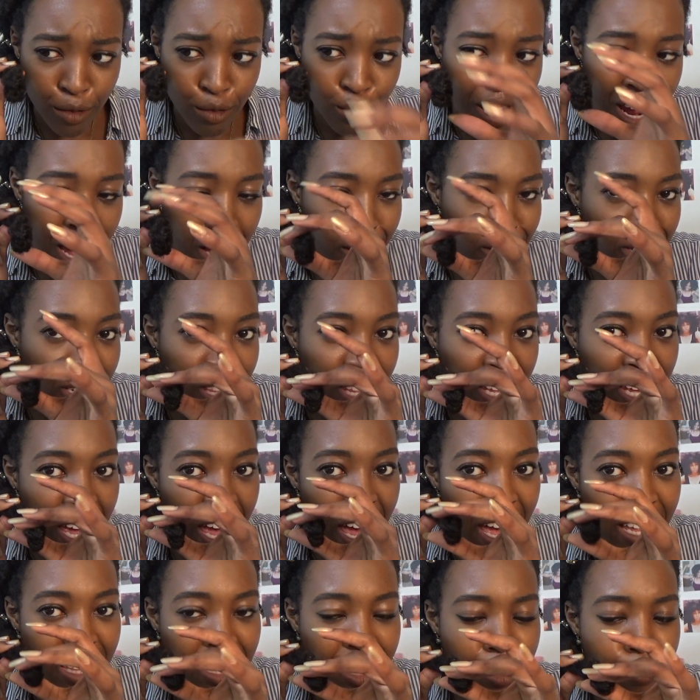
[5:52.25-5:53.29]
wrapped the
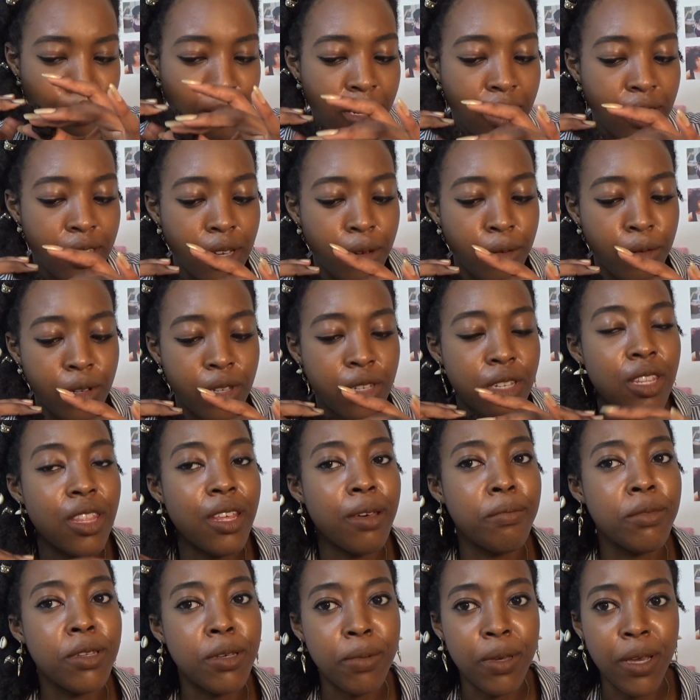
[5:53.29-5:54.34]
ends because I wanted
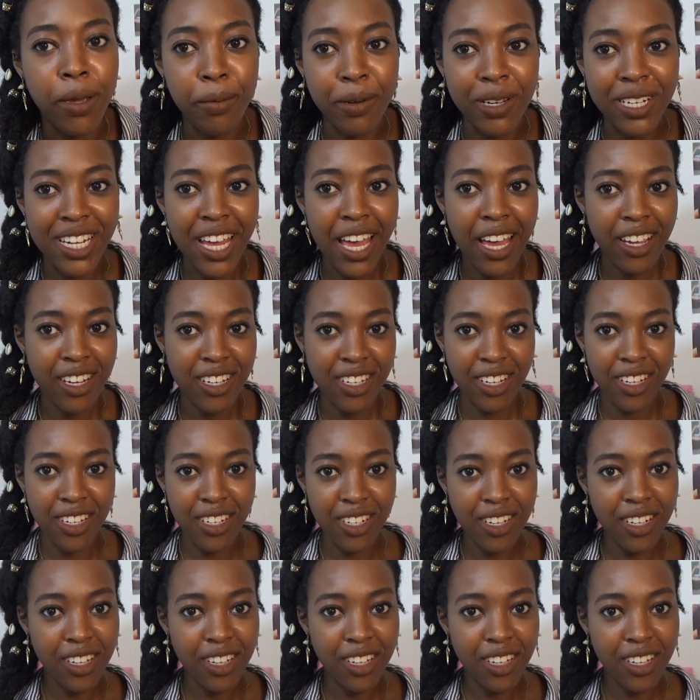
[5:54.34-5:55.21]
them to be protected.